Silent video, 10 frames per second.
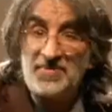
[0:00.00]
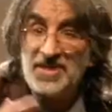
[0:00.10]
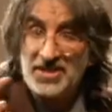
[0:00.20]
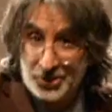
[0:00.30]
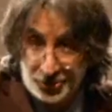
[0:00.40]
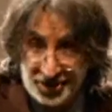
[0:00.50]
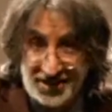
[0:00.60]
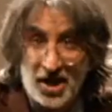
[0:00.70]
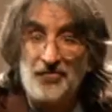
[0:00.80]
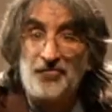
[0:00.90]
maybe to
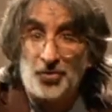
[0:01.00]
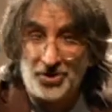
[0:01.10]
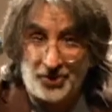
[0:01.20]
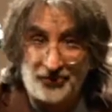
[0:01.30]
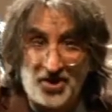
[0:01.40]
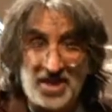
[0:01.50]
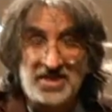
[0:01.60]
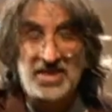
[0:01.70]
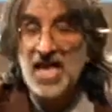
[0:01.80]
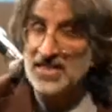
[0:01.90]
yourself or your
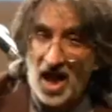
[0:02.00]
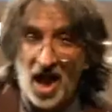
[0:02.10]
friends, to